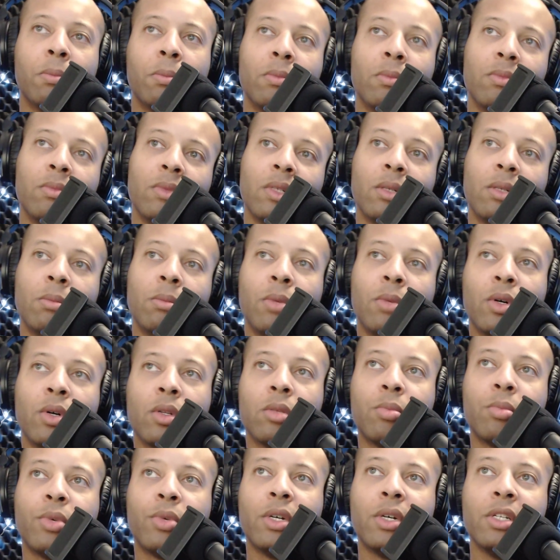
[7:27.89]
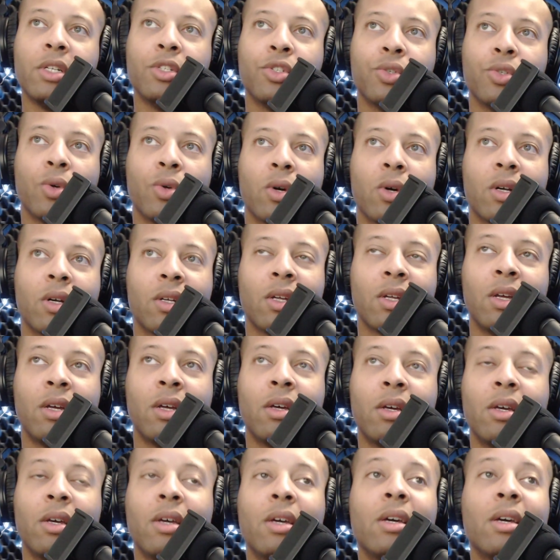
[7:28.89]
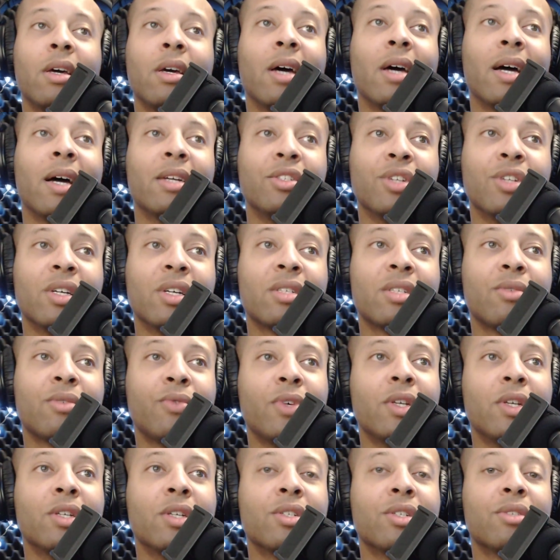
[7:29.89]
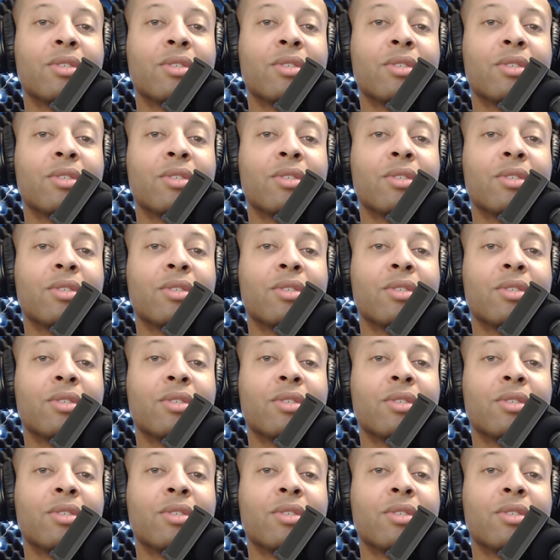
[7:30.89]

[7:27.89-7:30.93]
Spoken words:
They're both pretty short. I just finished